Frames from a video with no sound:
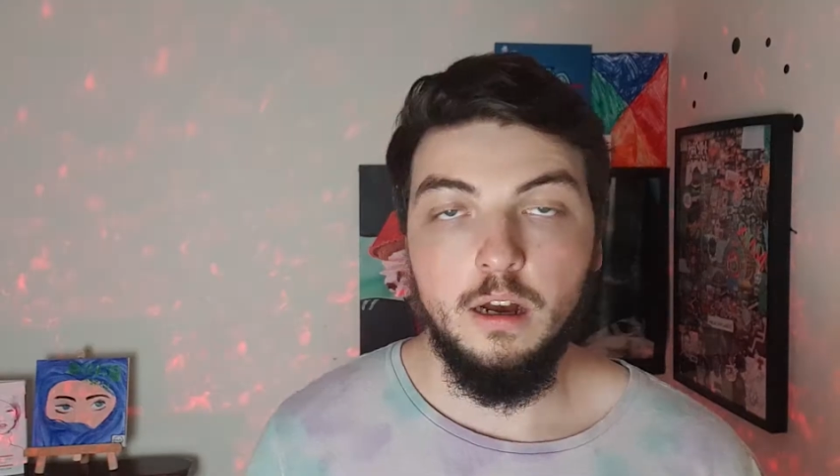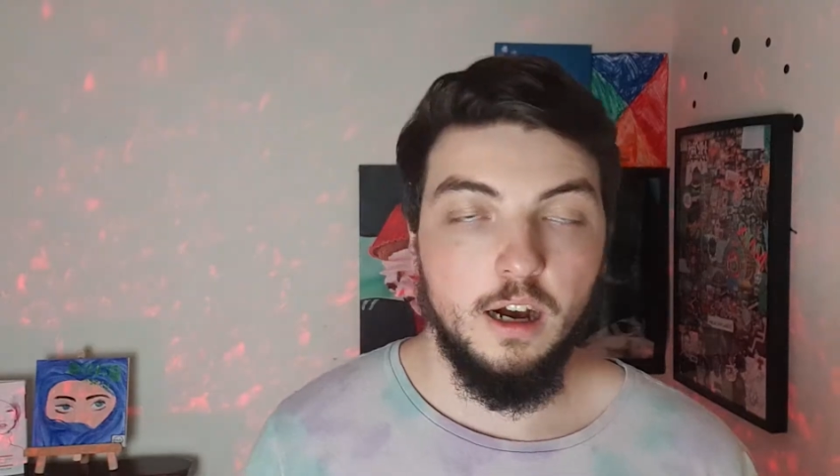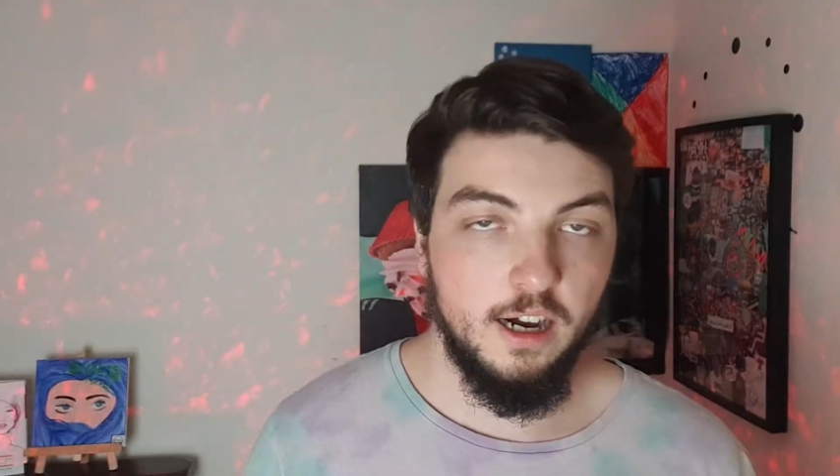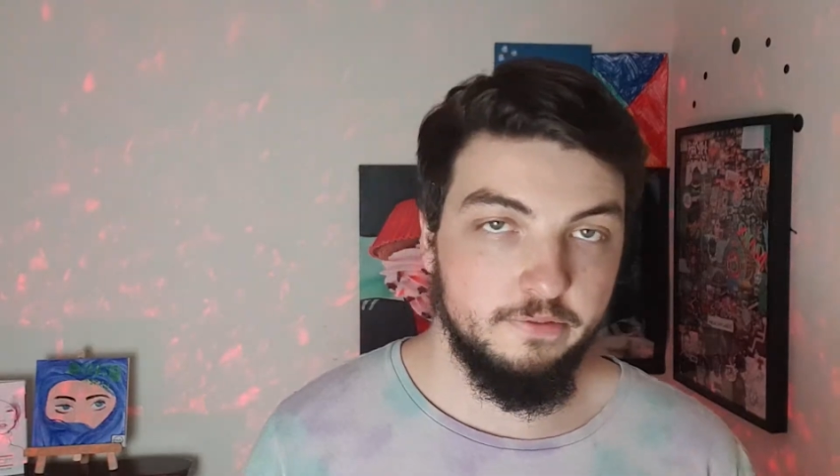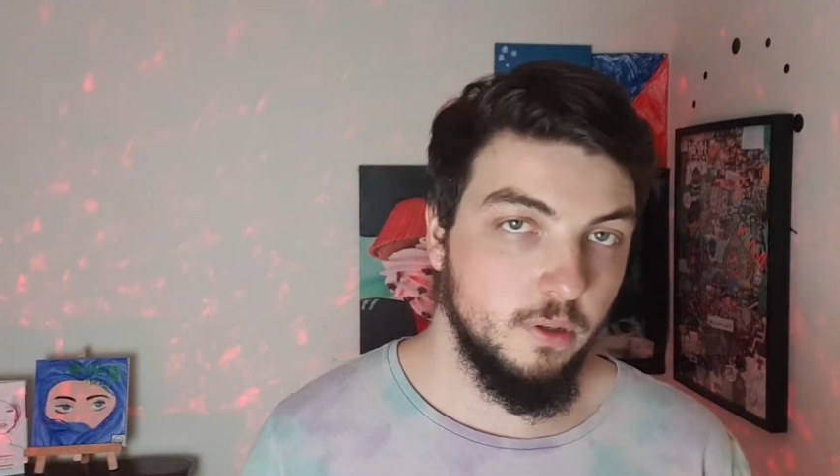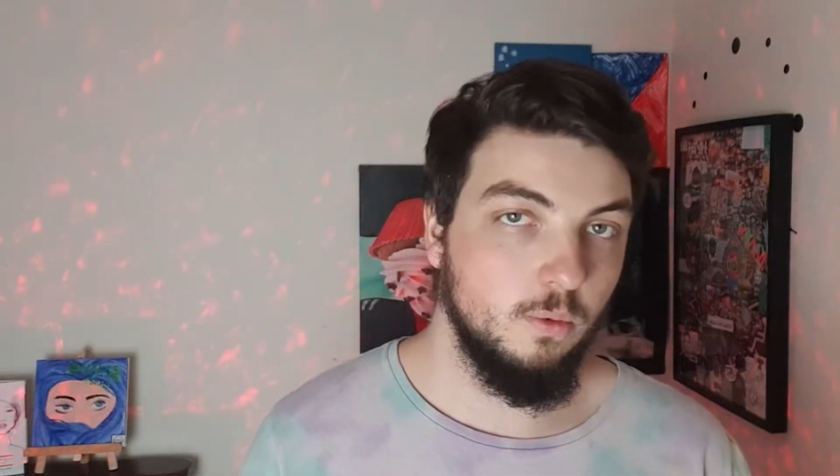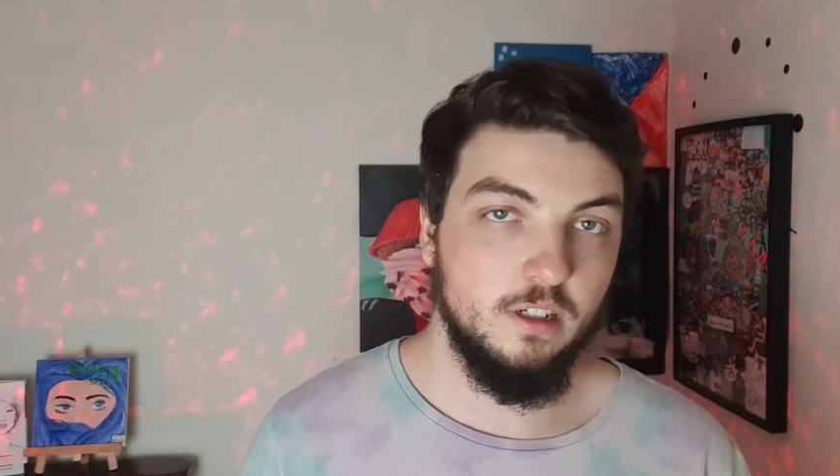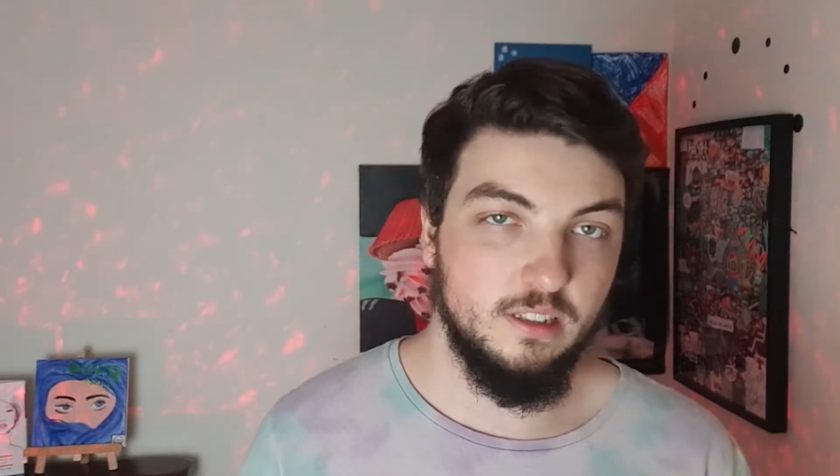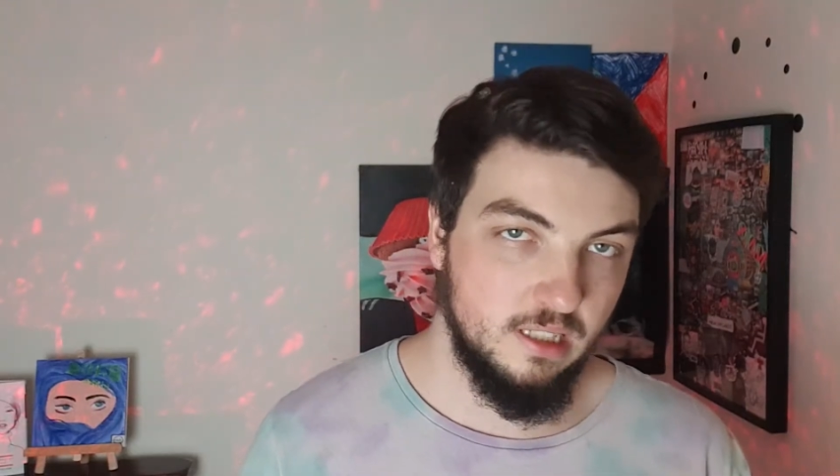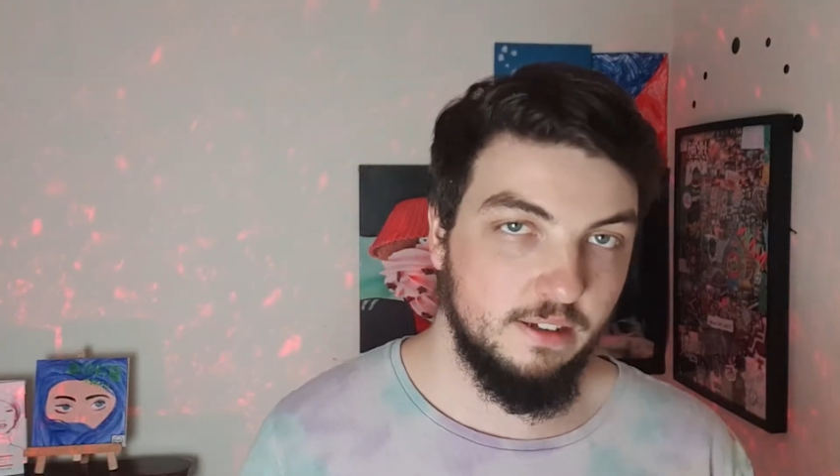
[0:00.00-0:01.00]

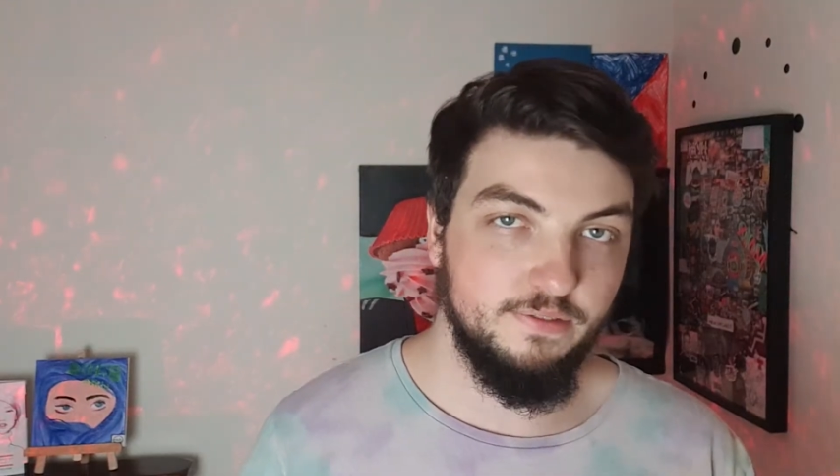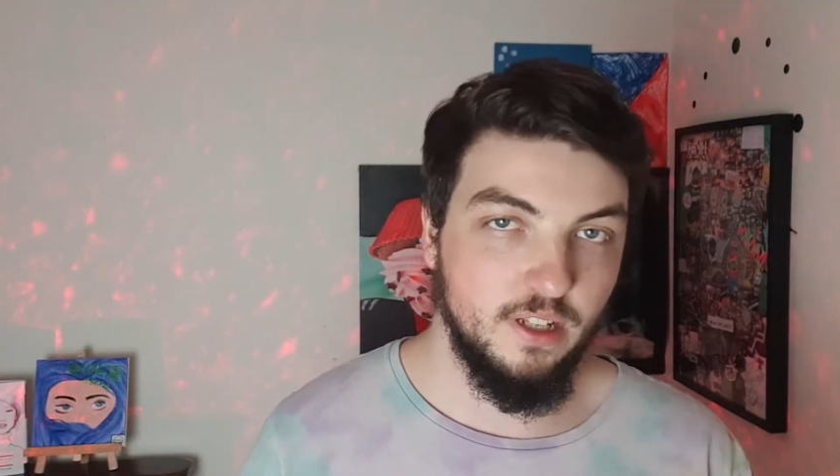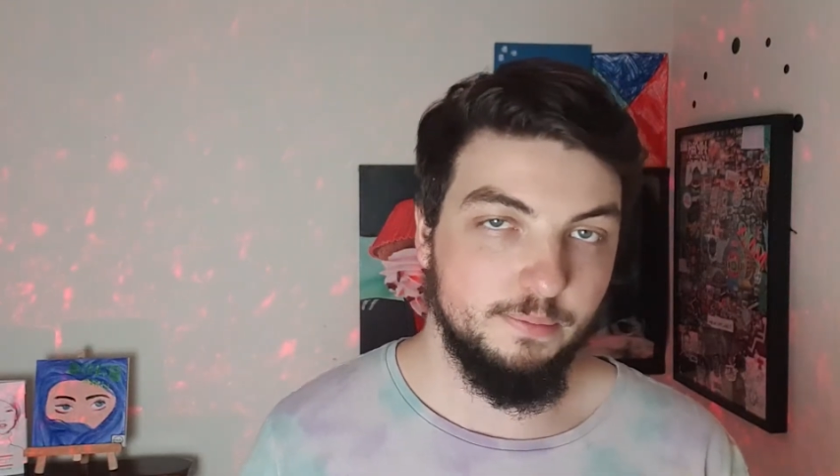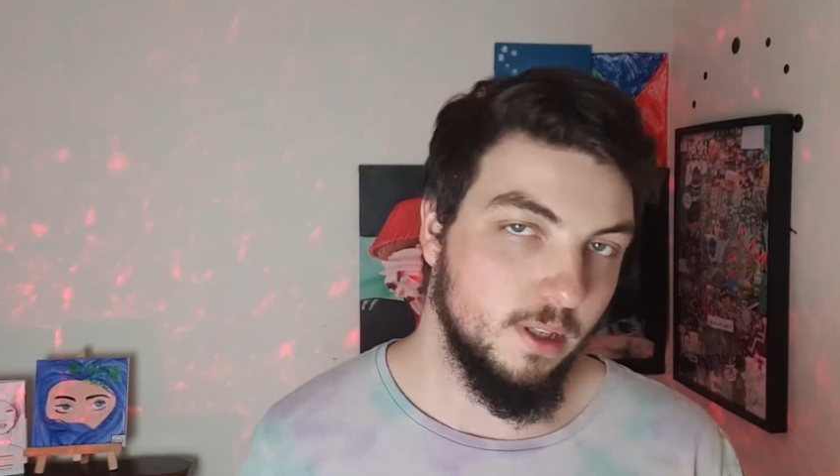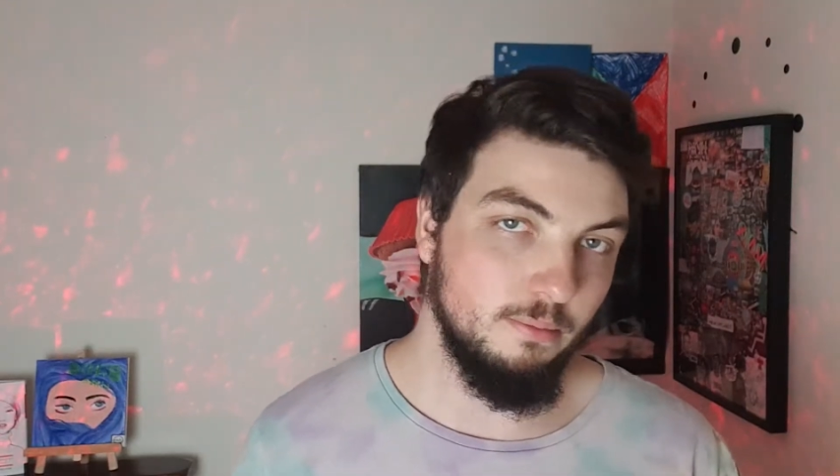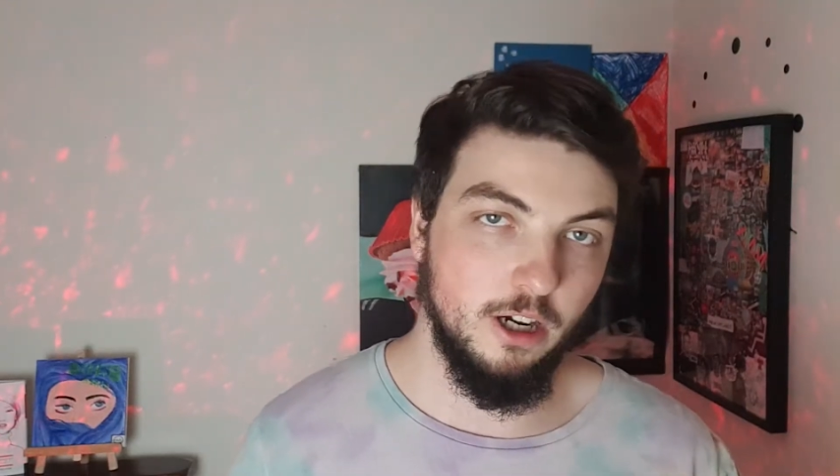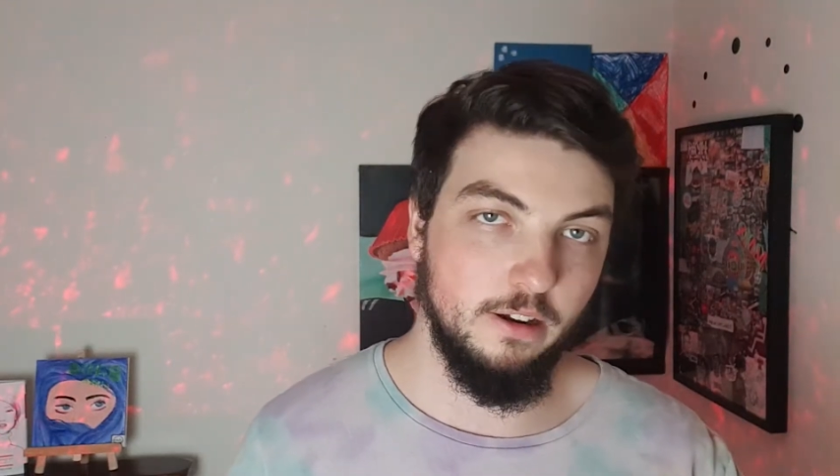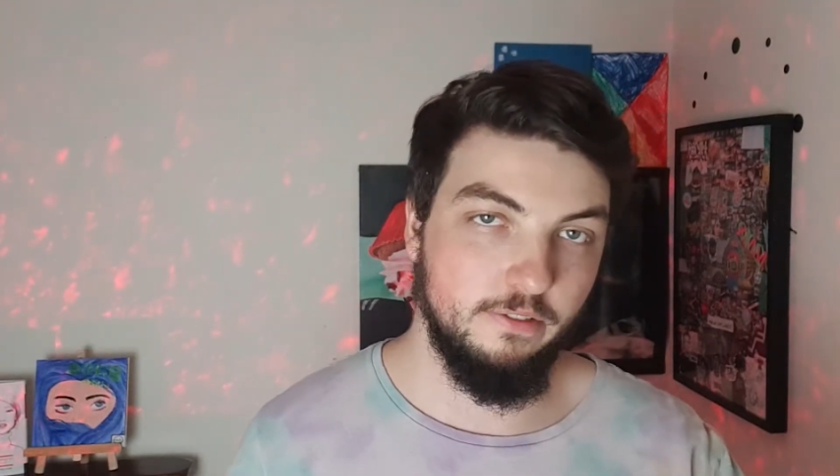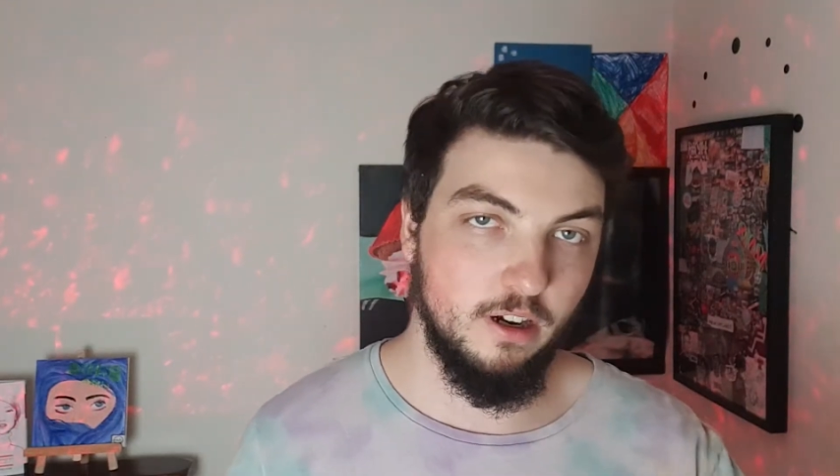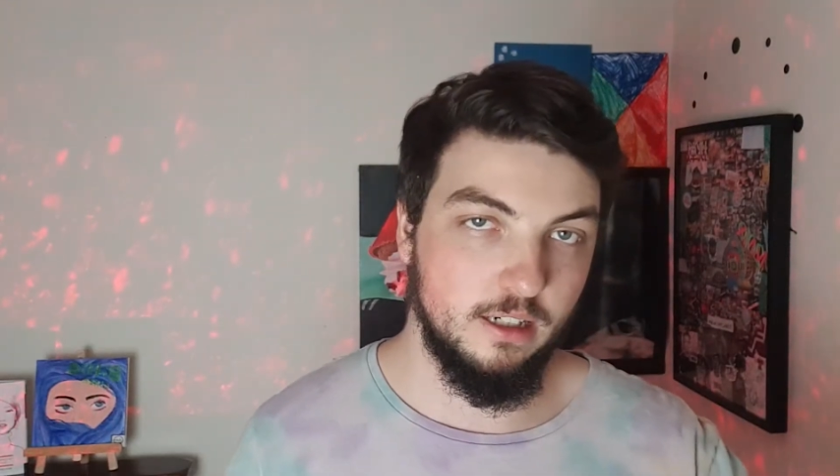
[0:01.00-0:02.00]
Afterwards, I flipped them
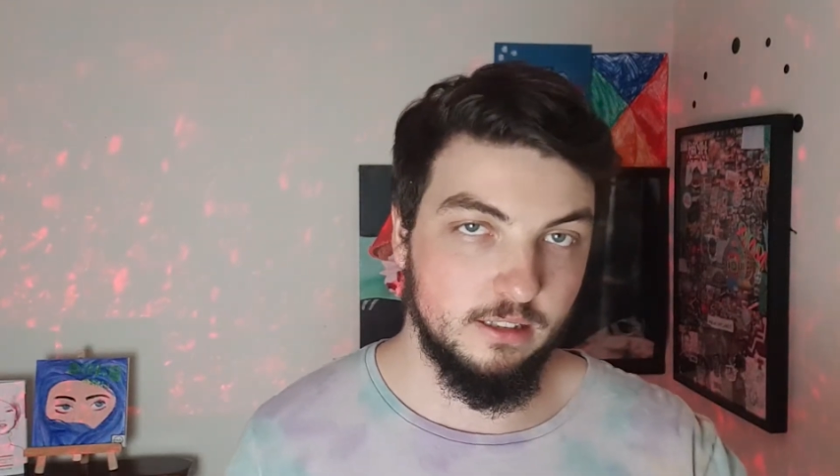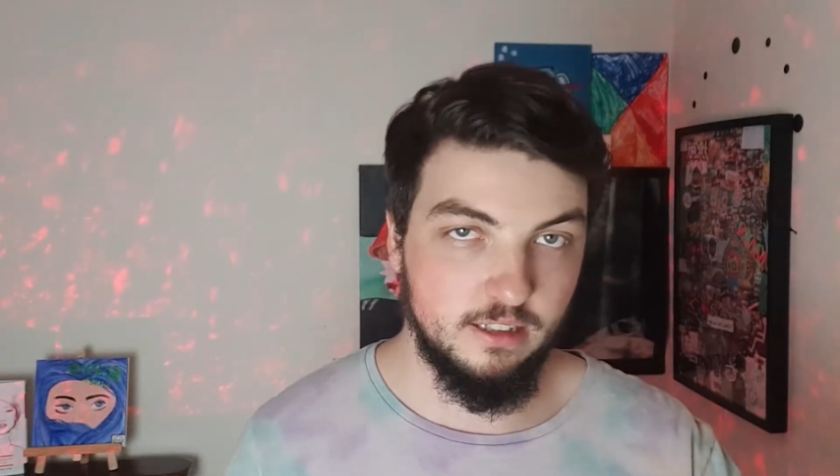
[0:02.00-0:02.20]
over and